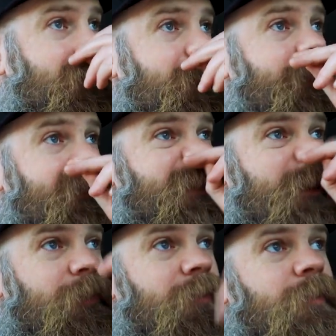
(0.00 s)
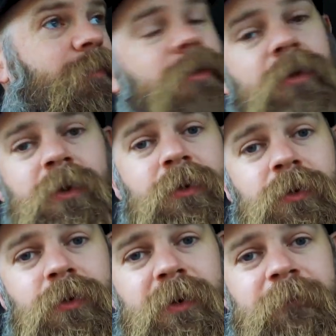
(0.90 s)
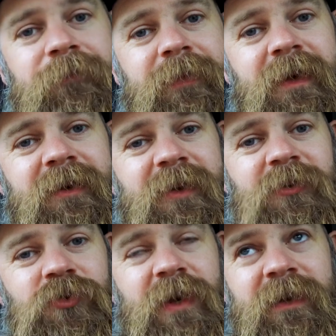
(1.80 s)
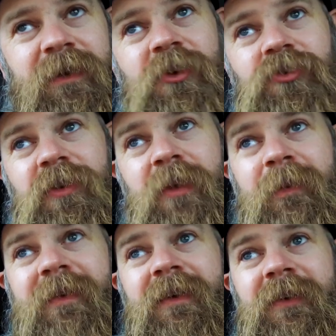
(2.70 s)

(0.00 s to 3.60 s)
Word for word: And then typical when we got to go and do it, it starts raining and gets really misty.